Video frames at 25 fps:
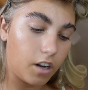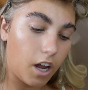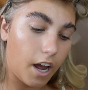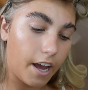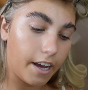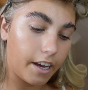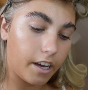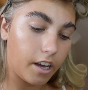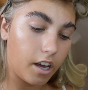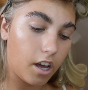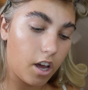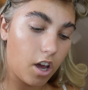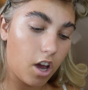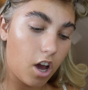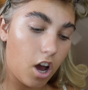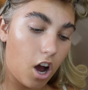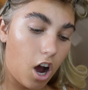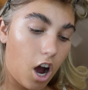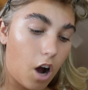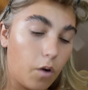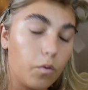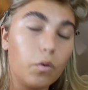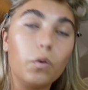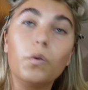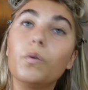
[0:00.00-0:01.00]
Like,
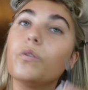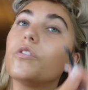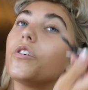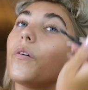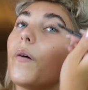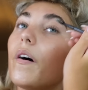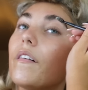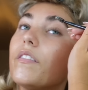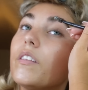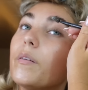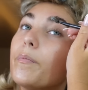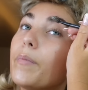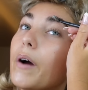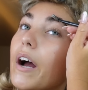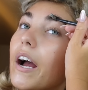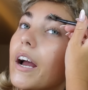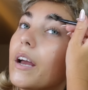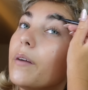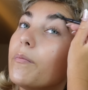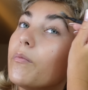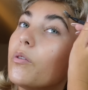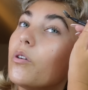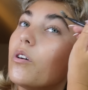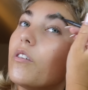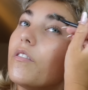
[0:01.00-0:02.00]
I'll also have to
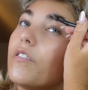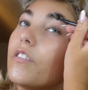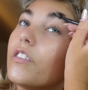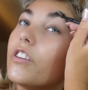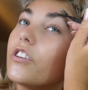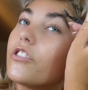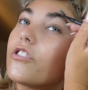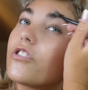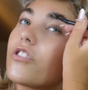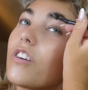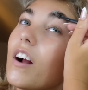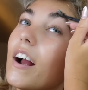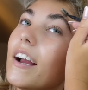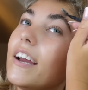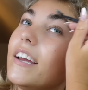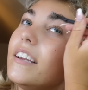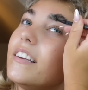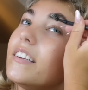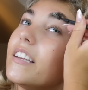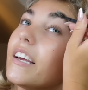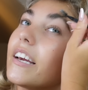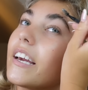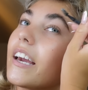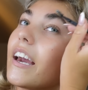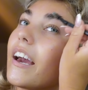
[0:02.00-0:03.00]
pay more for the
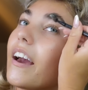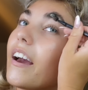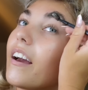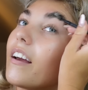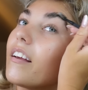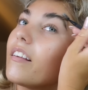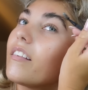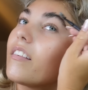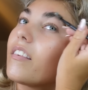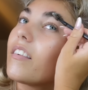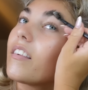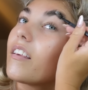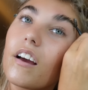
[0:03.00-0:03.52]
train tickets.